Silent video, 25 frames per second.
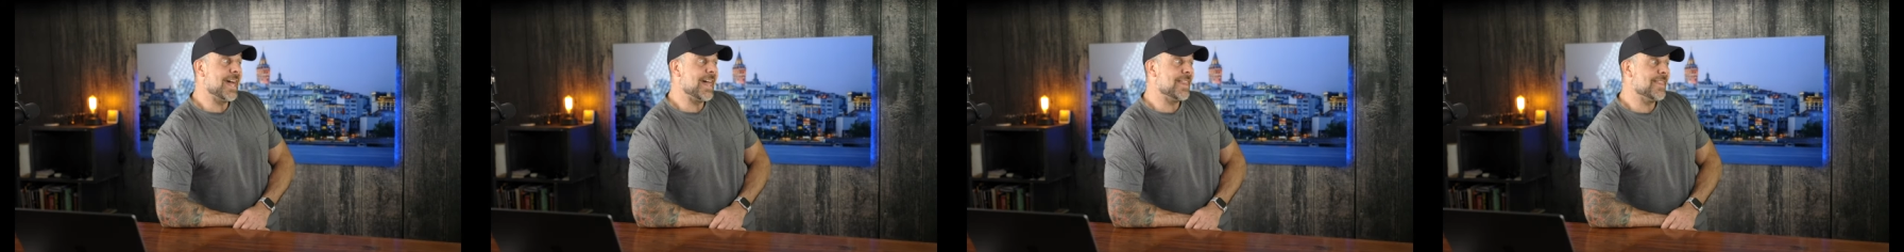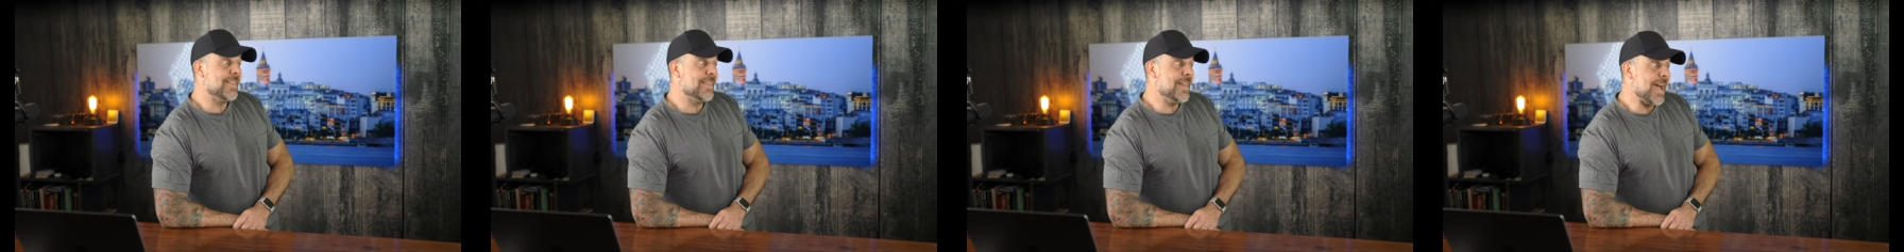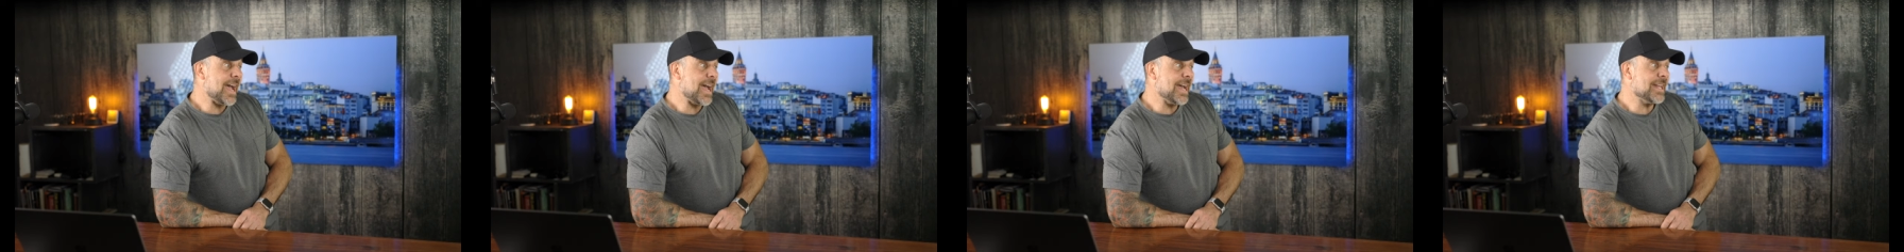
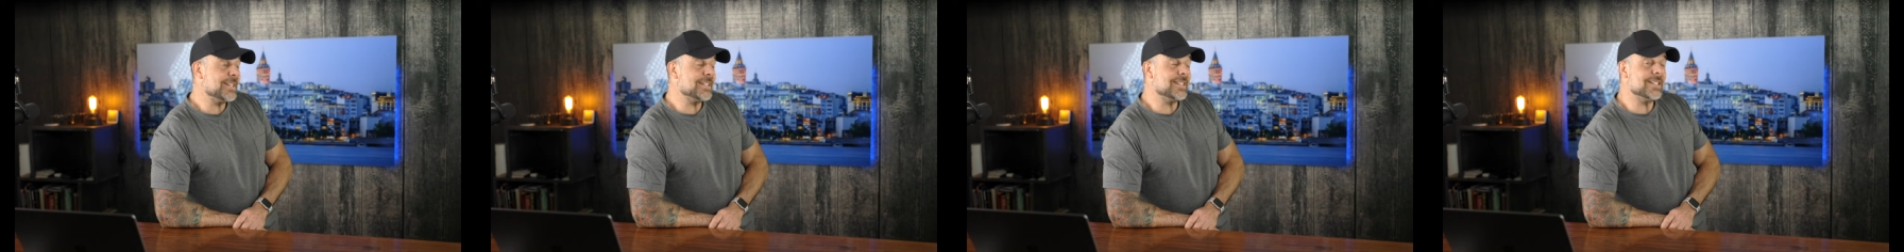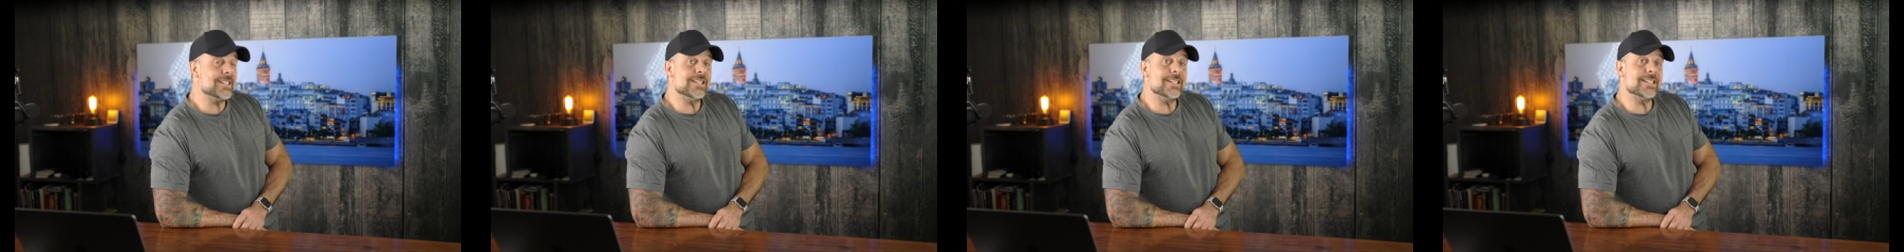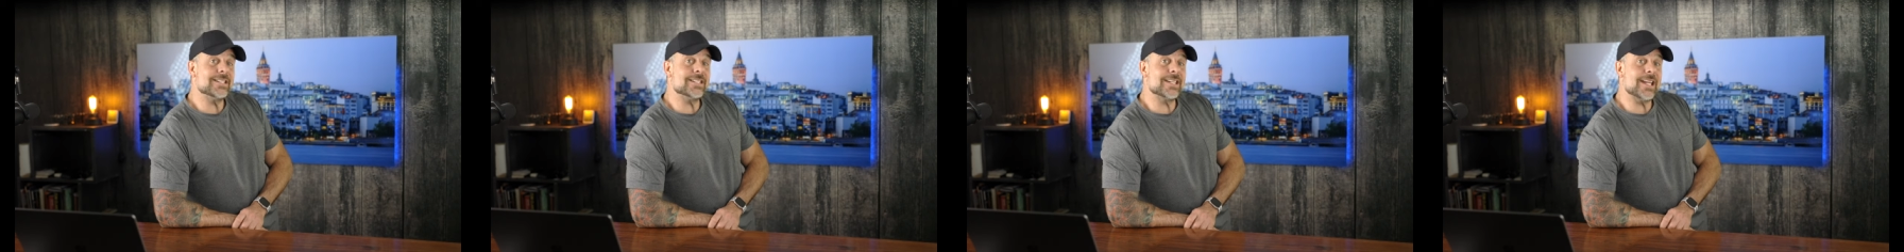that
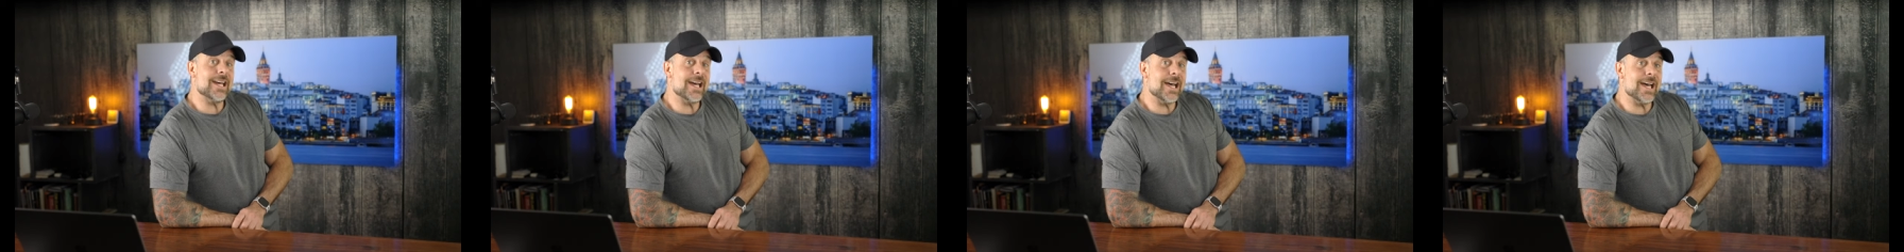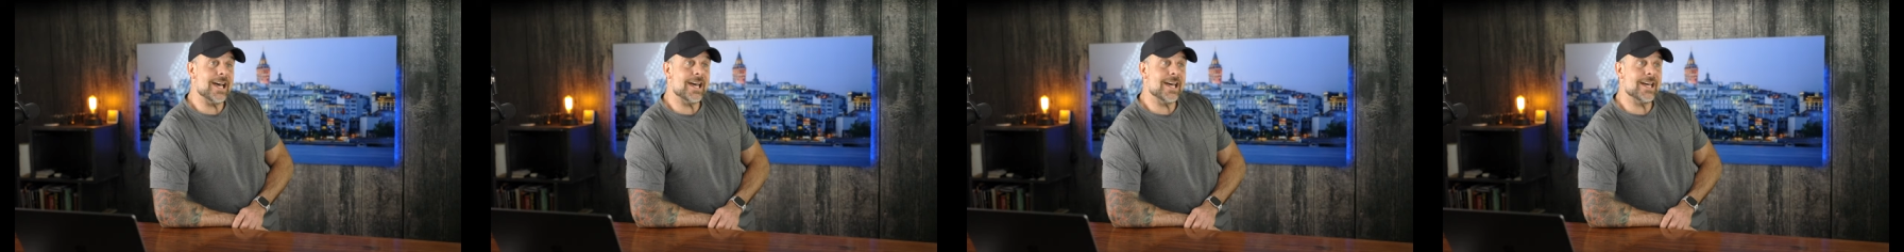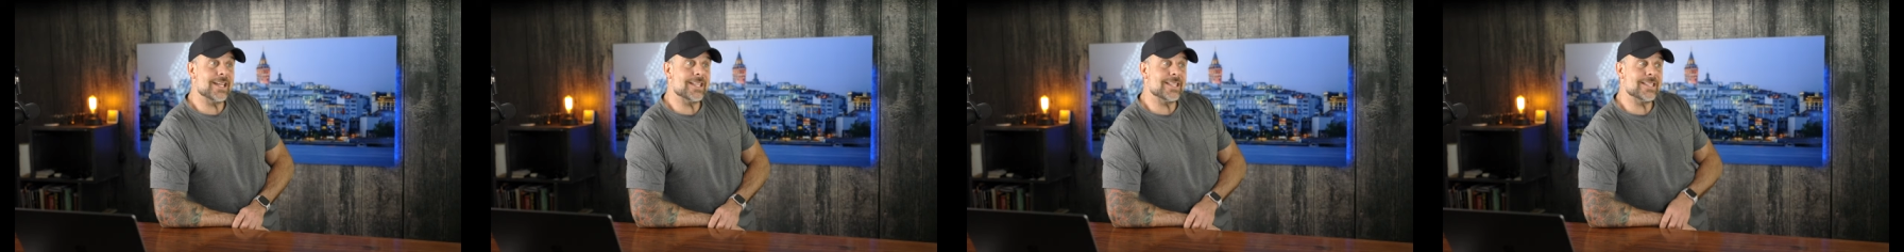is
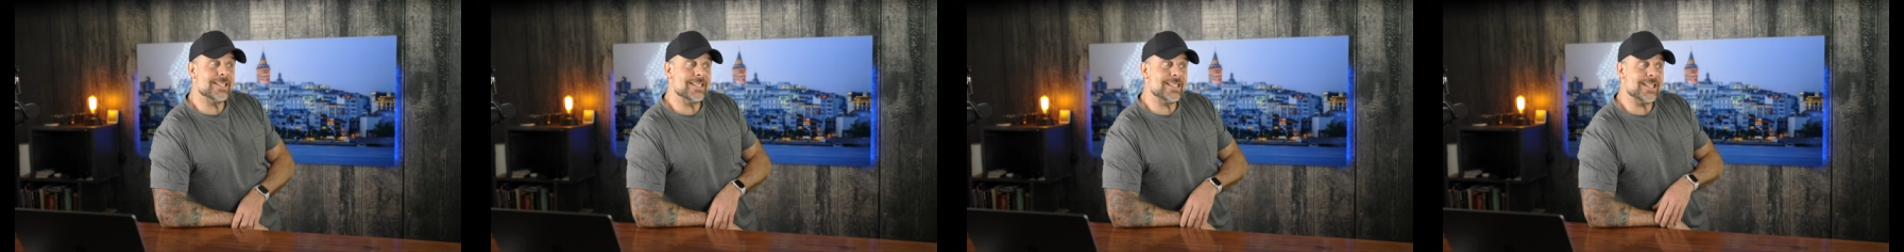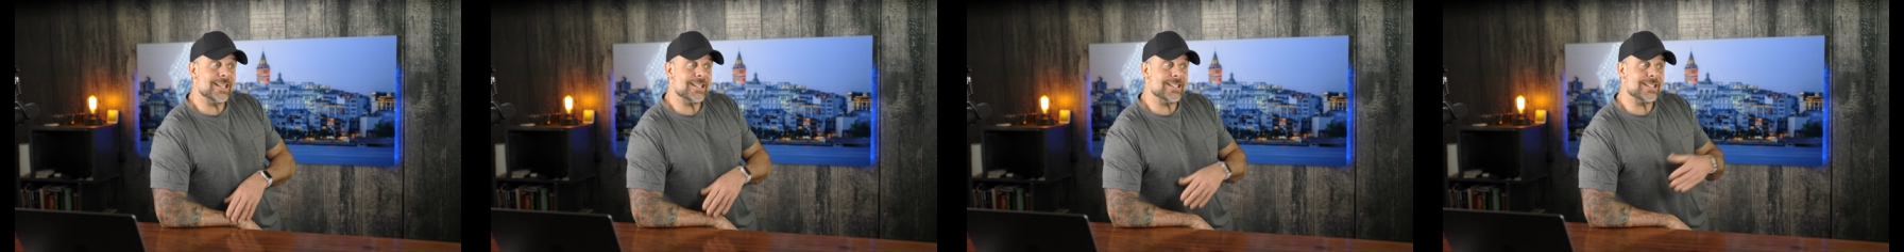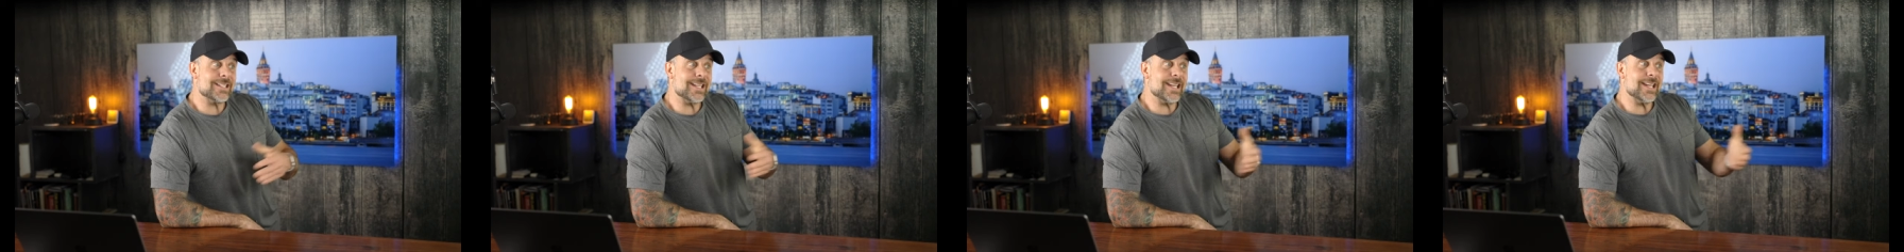uh,
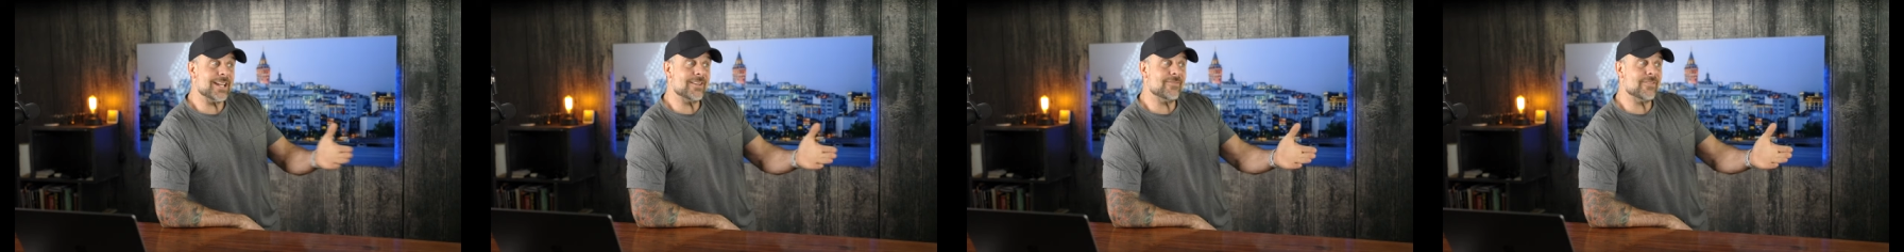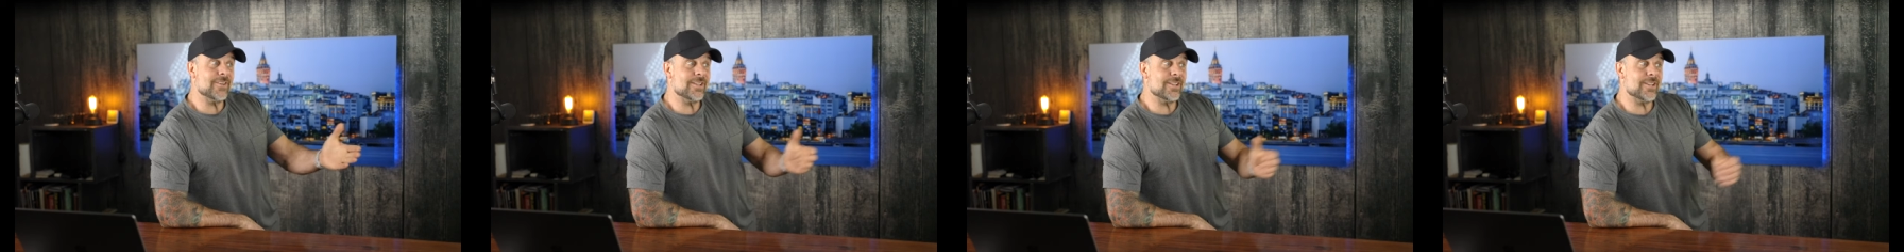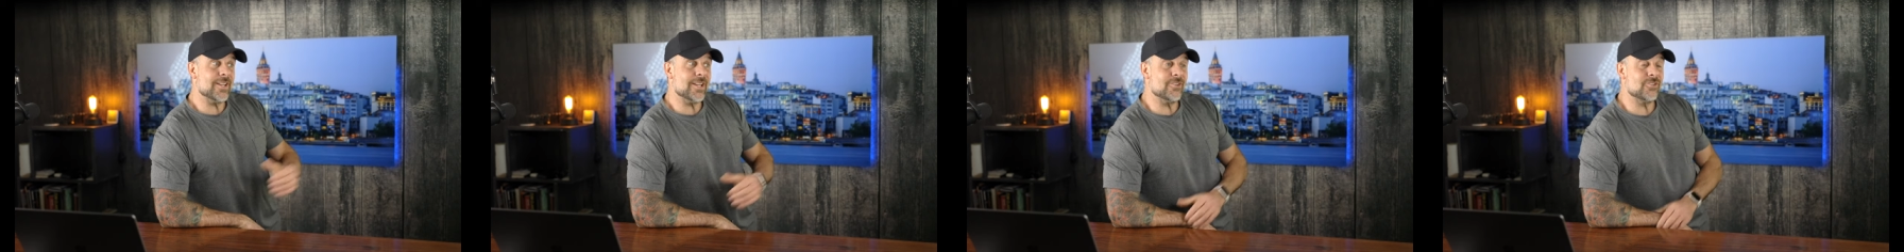that's kind of
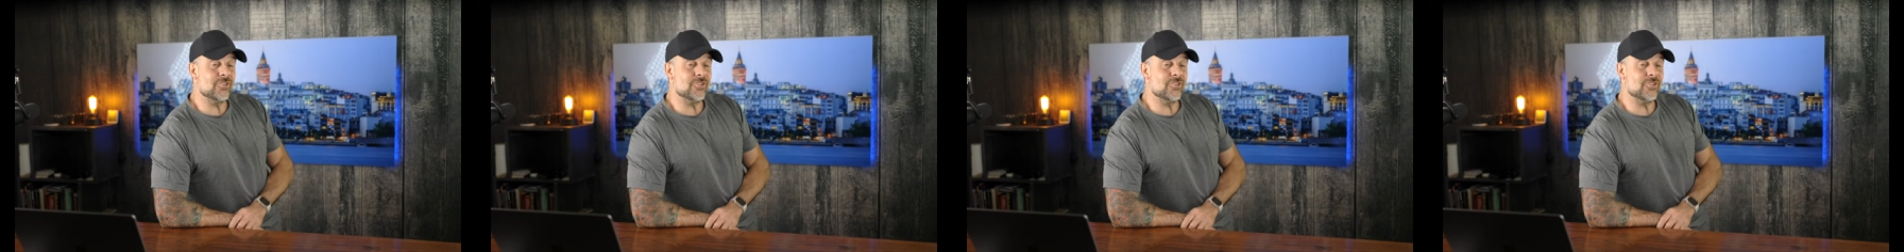a,